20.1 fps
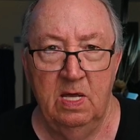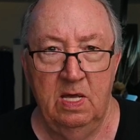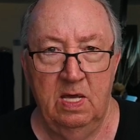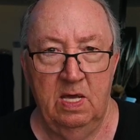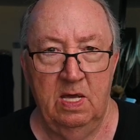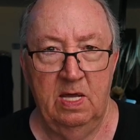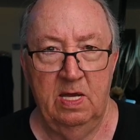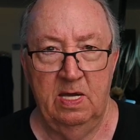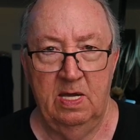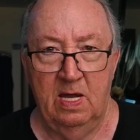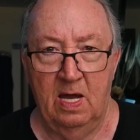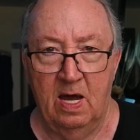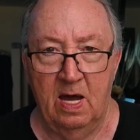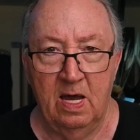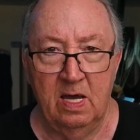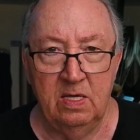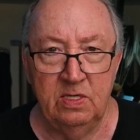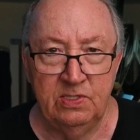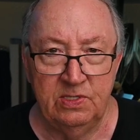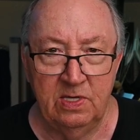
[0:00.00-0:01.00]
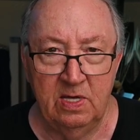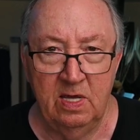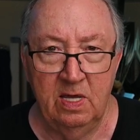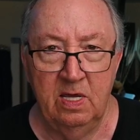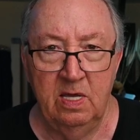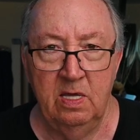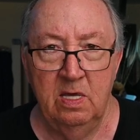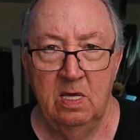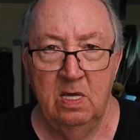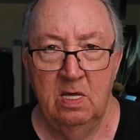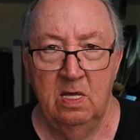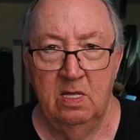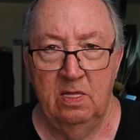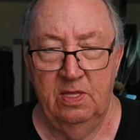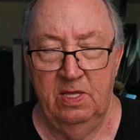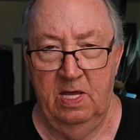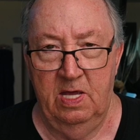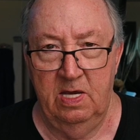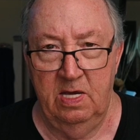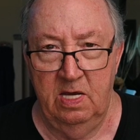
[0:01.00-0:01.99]
and I say
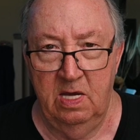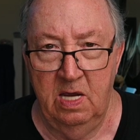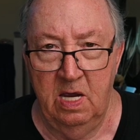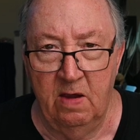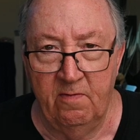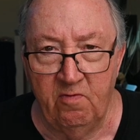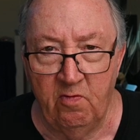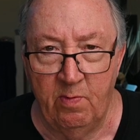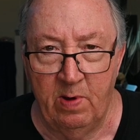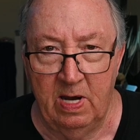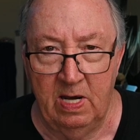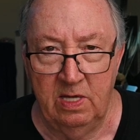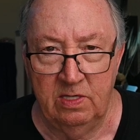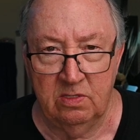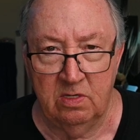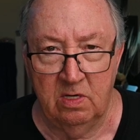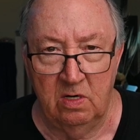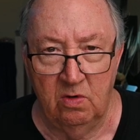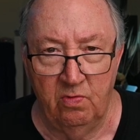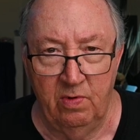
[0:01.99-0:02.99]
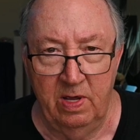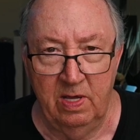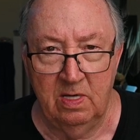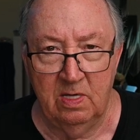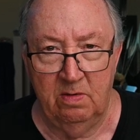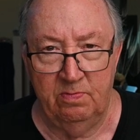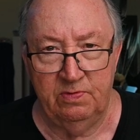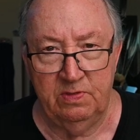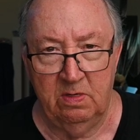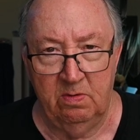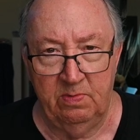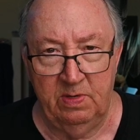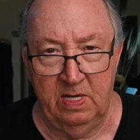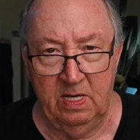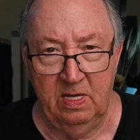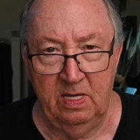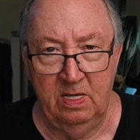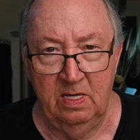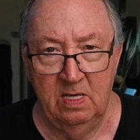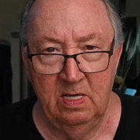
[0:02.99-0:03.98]
that everybody's going to wake up
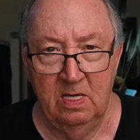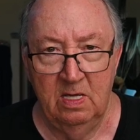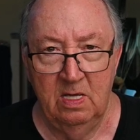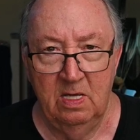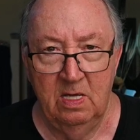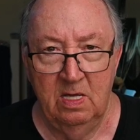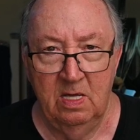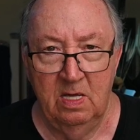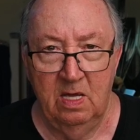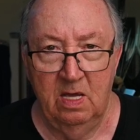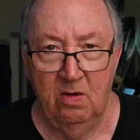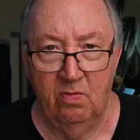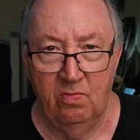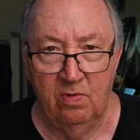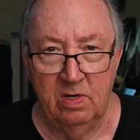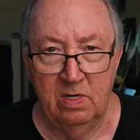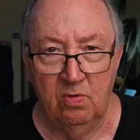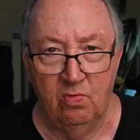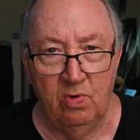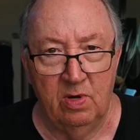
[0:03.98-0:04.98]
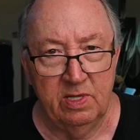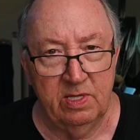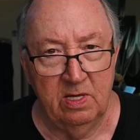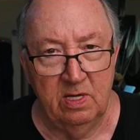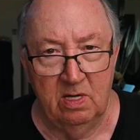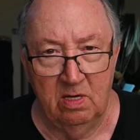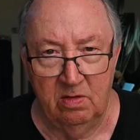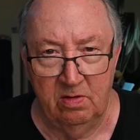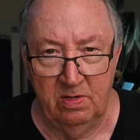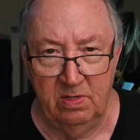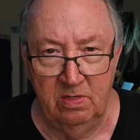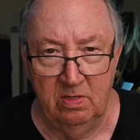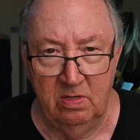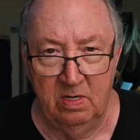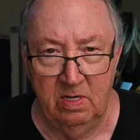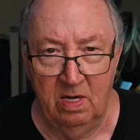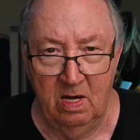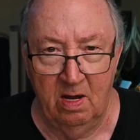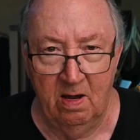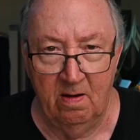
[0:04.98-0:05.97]
someday and wonder what the hell they're
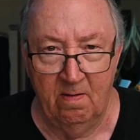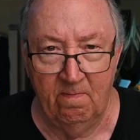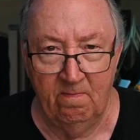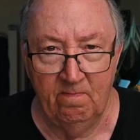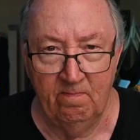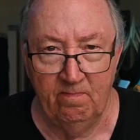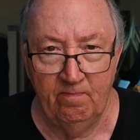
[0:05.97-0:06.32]
doing here